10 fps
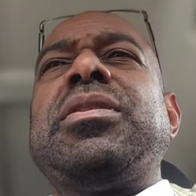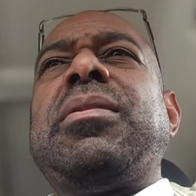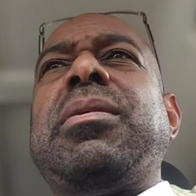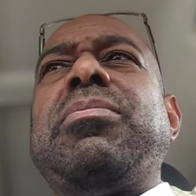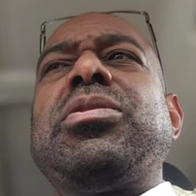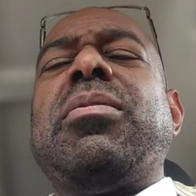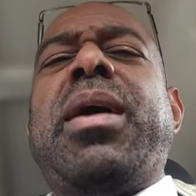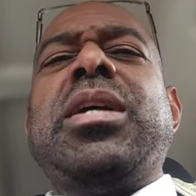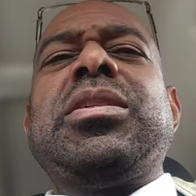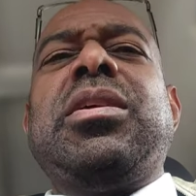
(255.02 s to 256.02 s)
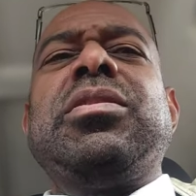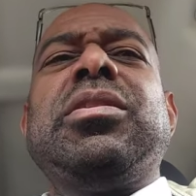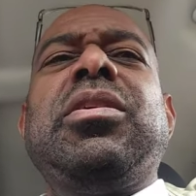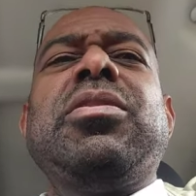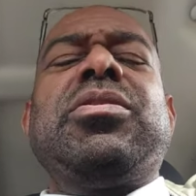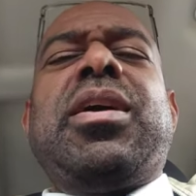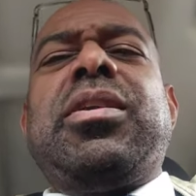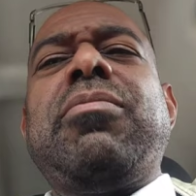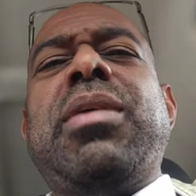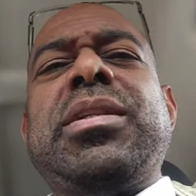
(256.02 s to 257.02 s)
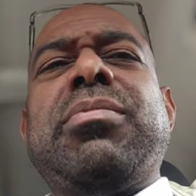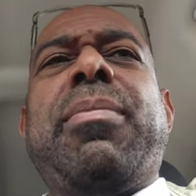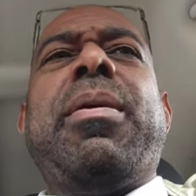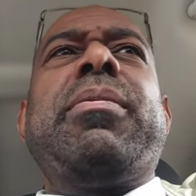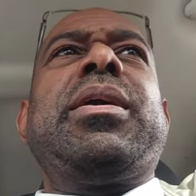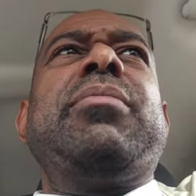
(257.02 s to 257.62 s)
of September. So I'm actually under the law. So I got to go back to my apartment